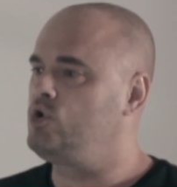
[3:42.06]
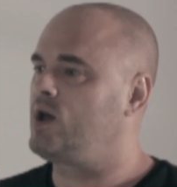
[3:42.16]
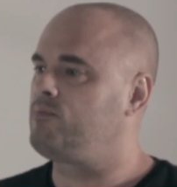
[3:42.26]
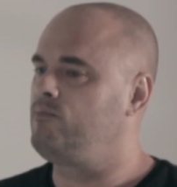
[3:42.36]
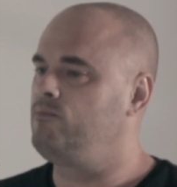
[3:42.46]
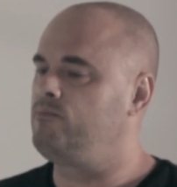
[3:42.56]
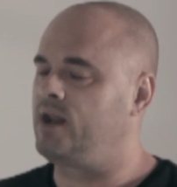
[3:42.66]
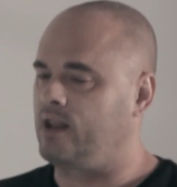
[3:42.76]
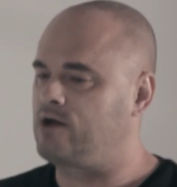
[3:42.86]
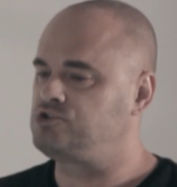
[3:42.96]
If you had
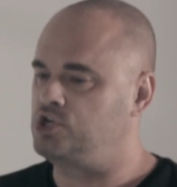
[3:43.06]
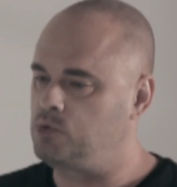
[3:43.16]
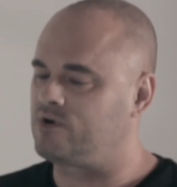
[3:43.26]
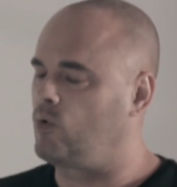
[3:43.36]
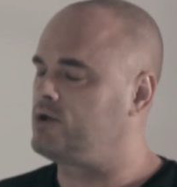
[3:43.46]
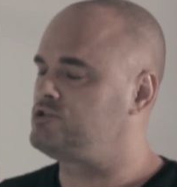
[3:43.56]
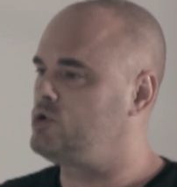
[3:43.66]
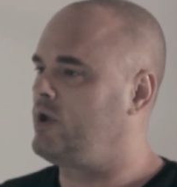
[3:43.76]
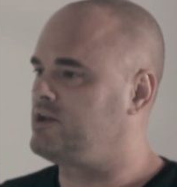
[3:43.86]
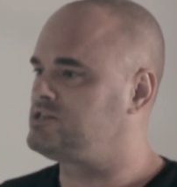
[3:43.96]
been allowed to, you would have
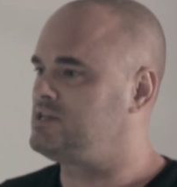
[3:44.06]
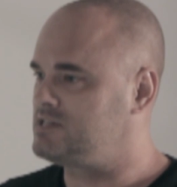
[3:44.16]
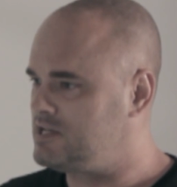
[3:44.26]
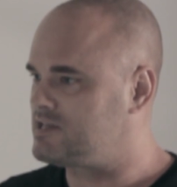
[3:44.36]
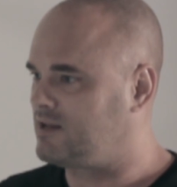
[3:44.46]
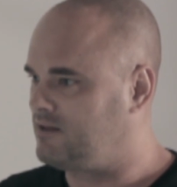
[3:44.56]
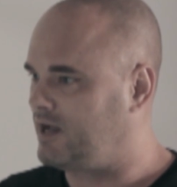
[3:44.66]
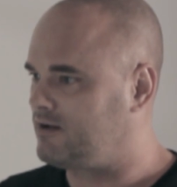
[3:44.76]
won 2 NHC seats that